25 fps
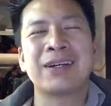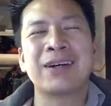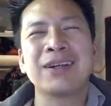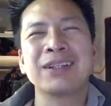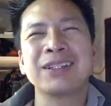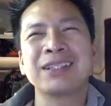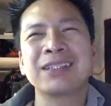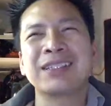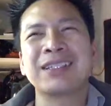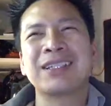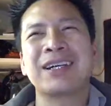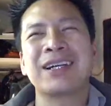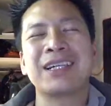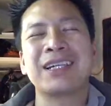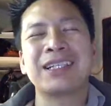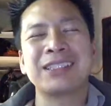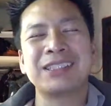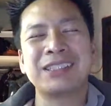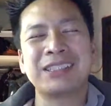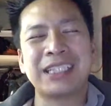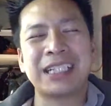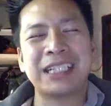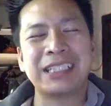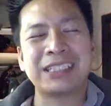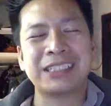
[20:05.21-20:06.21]
the cars
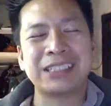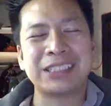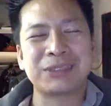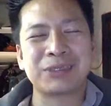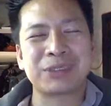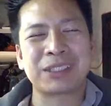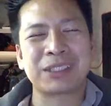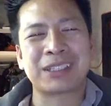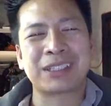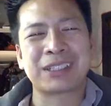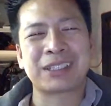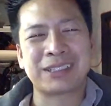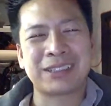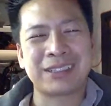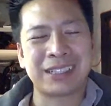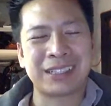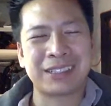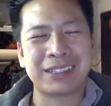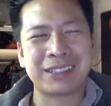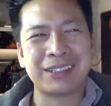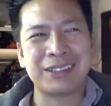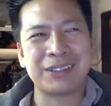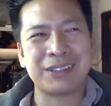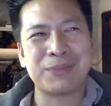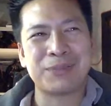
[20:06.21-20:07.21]
were
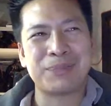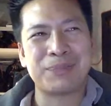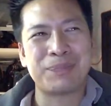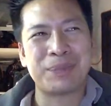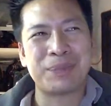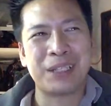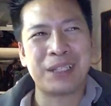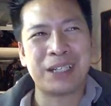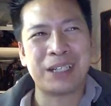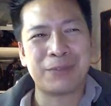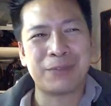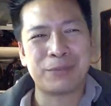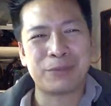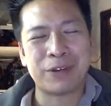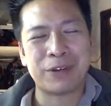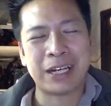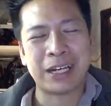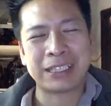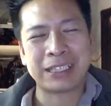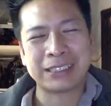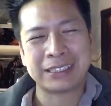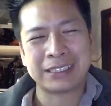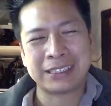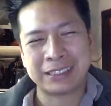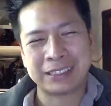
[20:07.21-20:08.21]
like, beat up
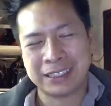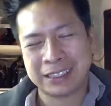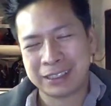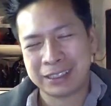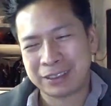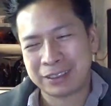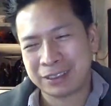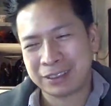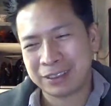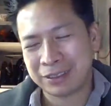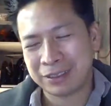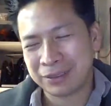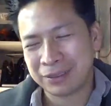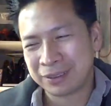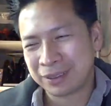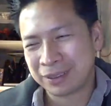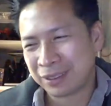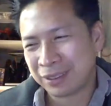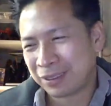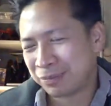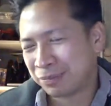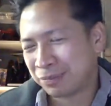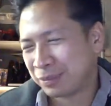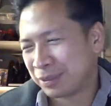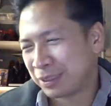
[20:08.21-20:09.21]
wrecks and like, it was
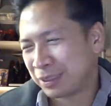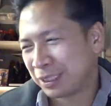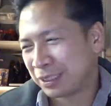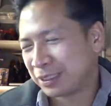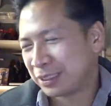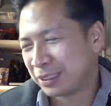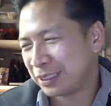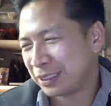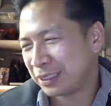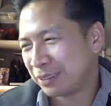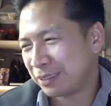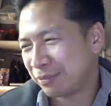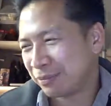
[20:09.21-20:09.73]
all dusty and